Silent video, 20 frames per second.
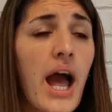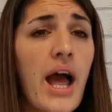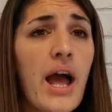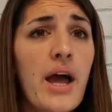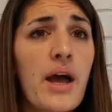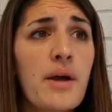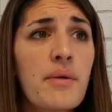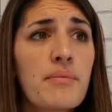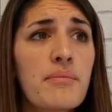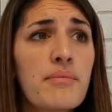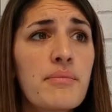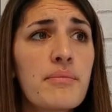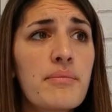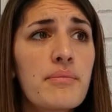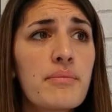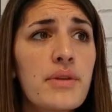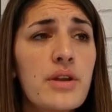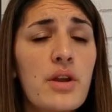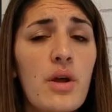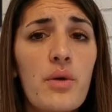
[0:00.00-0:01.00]

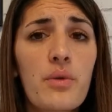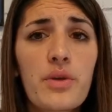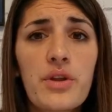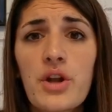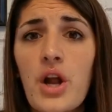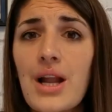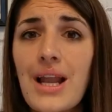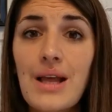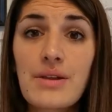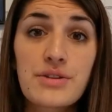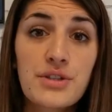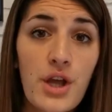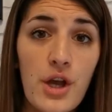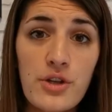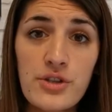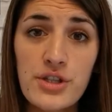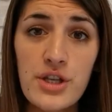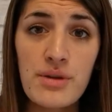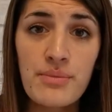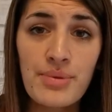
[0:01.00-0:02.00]
You know, you're not allowed to
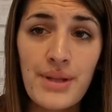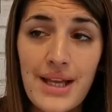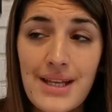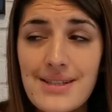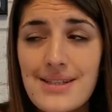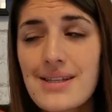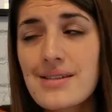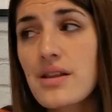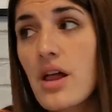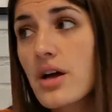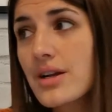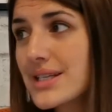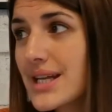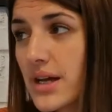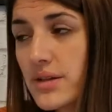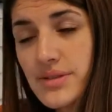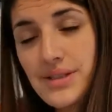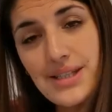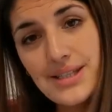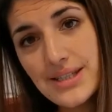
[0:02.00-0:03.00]
go certain places.
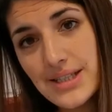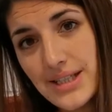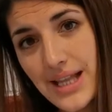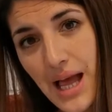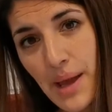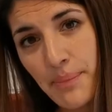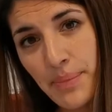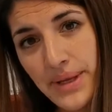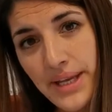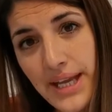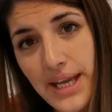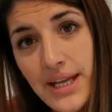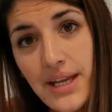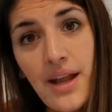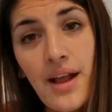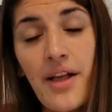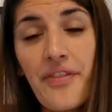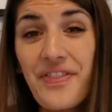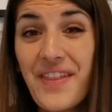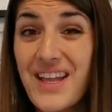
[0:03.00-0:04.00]
Lockdowns are still happening.